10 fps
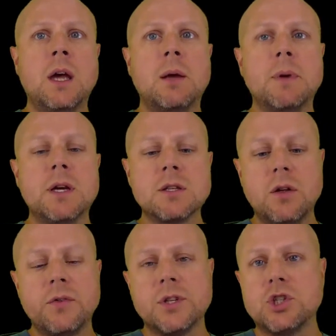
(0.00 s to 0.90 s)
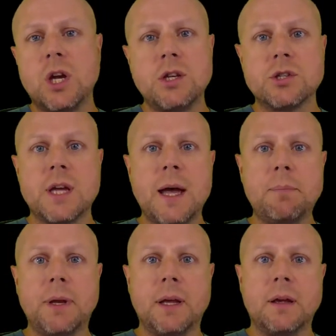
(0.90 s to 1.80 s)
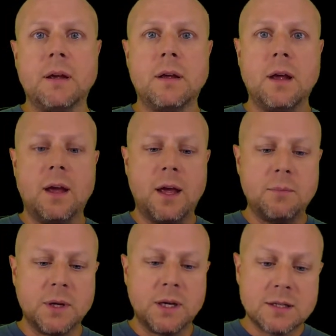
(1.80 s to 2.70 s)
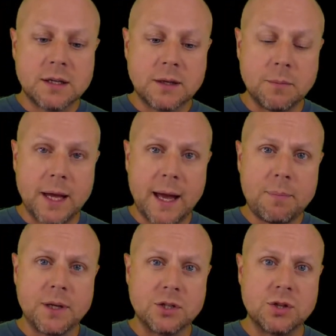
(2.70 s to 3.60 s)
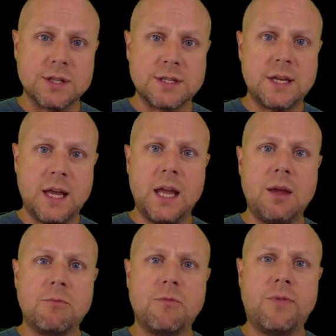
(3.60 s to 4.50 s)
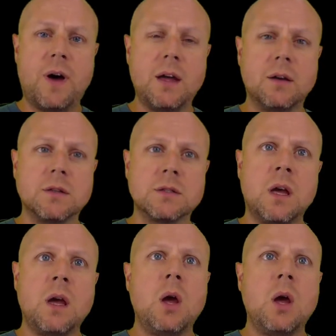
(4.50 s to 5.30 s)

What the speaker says: And because all of this change is happening, and because it can be happening to the same files,